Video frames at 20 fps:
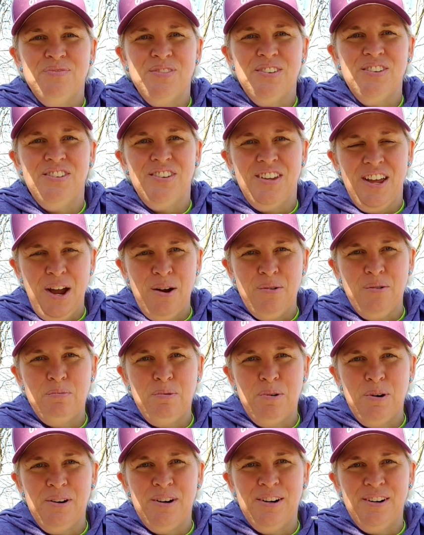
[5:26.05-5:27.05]
This is the Iowa
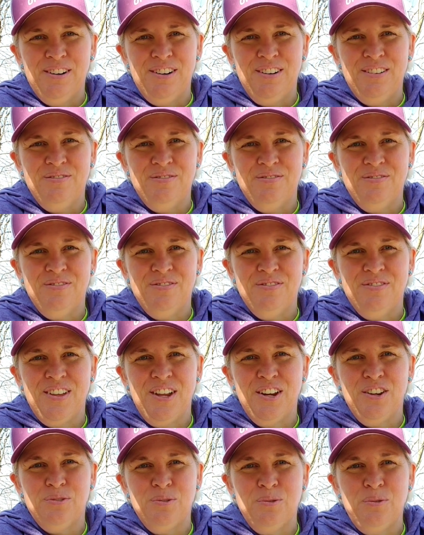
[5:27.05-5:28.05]
Prairie Girl.
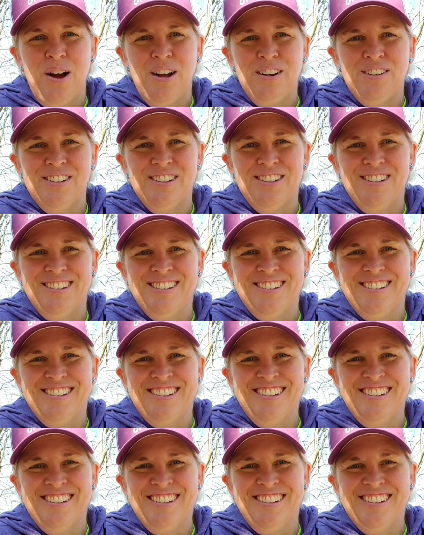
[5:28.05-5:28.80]
Thanks for watching.